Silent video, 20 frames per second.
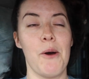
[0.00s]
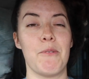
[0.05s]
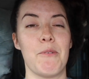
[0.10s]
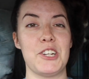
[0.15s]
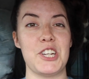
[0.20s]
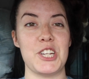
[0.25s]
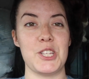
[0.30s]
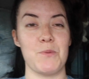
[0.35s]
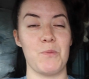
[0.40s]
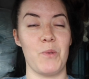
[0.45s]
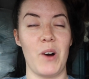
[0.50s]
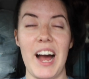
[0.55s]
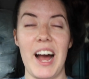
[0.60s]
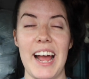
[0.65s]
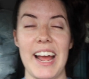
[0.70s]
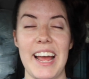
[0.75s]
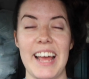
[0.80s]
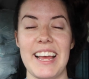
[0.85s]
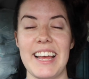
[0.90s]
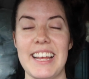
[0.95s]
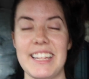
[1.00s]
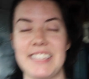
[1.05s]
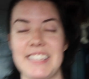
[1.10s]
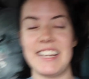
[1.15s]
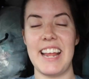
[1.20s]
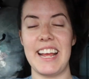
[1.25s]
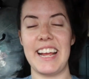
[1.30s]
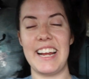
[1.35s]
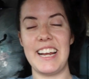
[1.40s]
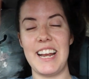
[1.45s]
which is why it's
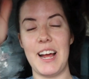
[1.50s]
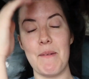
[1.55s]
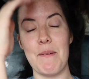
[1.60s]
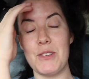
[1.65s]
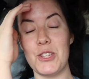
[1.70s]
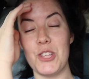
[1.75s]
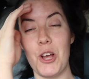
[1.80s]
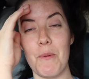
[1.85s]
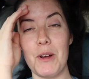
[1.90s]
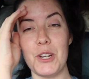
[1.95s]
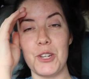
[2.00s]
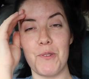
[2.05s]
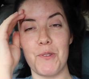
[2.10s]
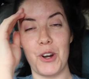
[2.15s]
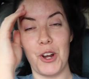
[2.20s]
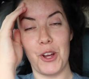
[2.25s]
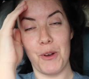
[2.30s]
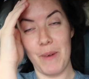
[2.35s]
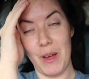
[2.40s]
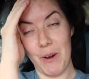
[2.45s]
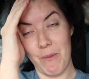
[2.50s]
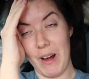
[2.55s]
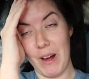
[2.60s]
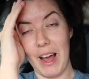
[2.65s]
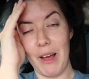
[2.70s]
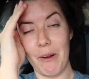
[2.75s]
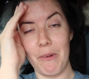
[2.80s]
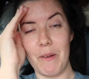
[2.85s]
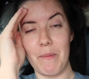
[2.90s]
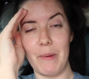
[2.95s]
taking up so much room and
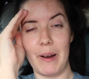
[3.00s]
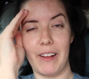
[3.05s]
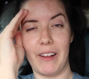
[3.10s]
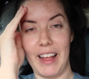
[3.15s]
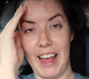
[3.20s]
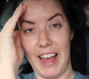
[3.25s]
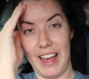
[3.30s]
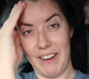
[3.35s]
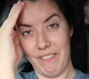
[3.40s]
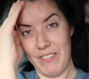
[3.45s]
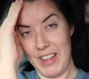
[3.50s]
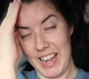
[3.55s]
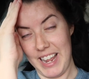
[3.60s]
why we barely have